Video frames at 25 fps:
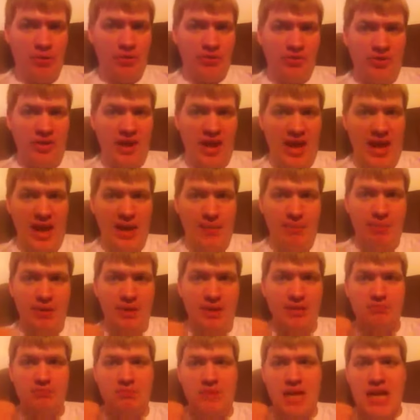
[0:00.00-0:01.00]
se,
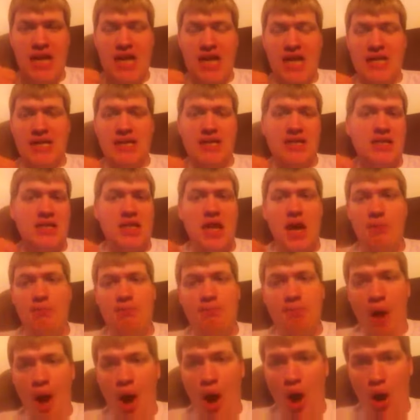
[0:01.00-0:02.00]
but
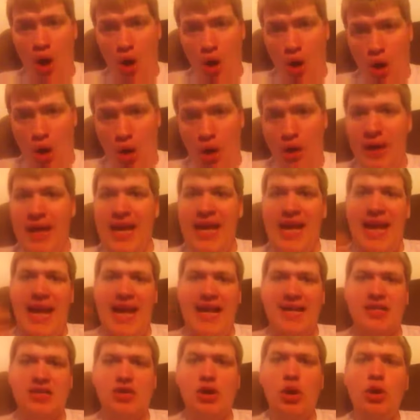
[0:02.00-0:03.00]
subpar.
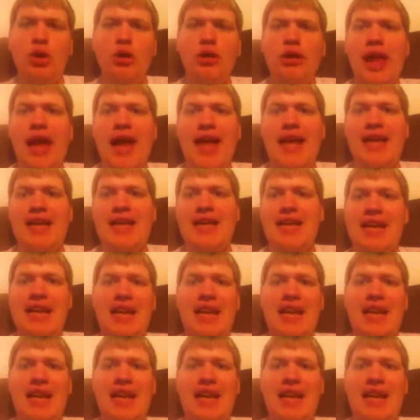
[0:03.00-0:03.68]
It's sort of like